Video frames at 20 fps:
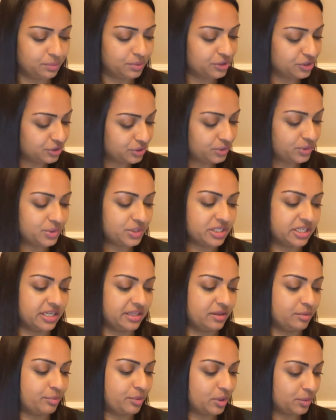blues
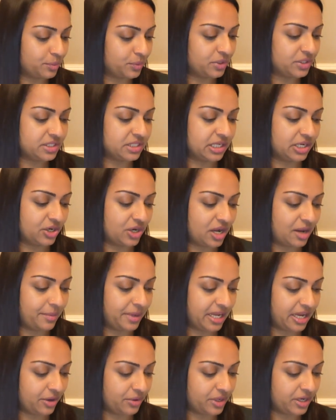and purples that are
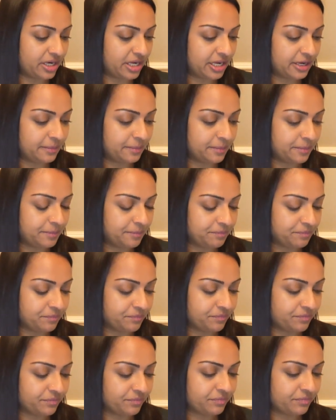coming out in it.
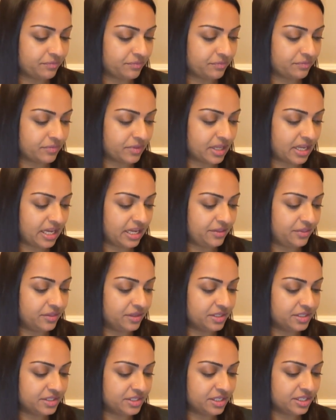And
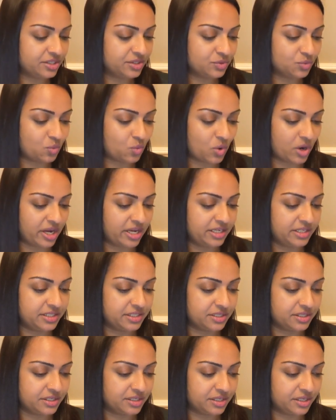this is
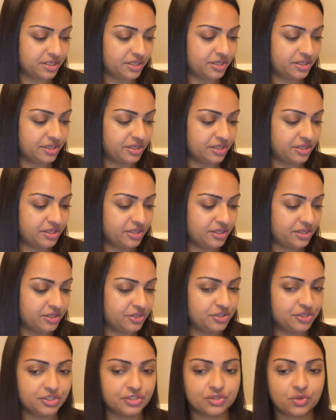what
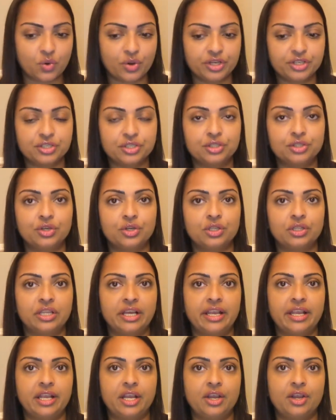she's going to look
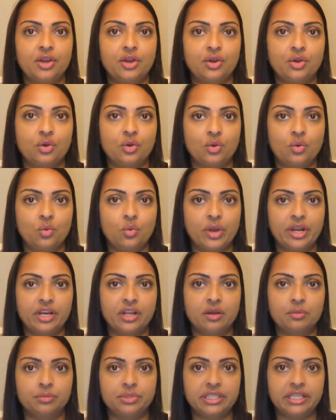like when
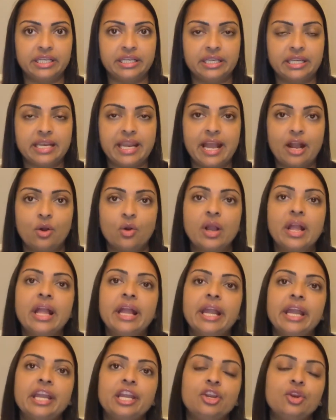completed. Now,
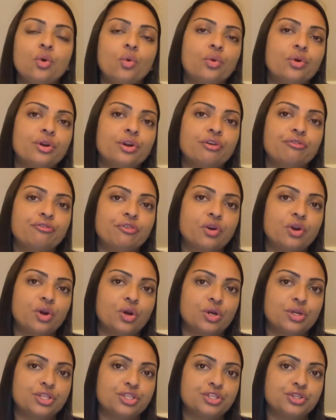in order for
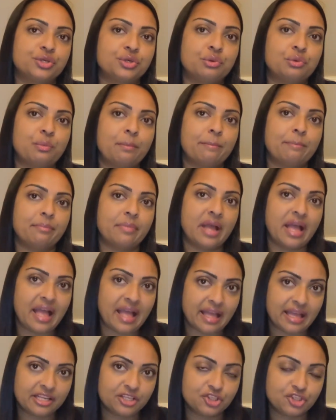her to
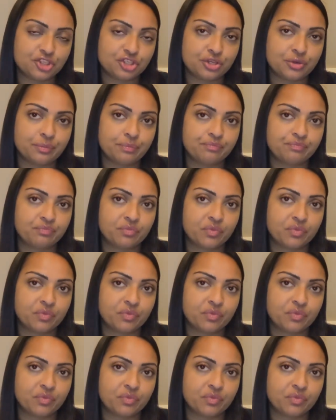match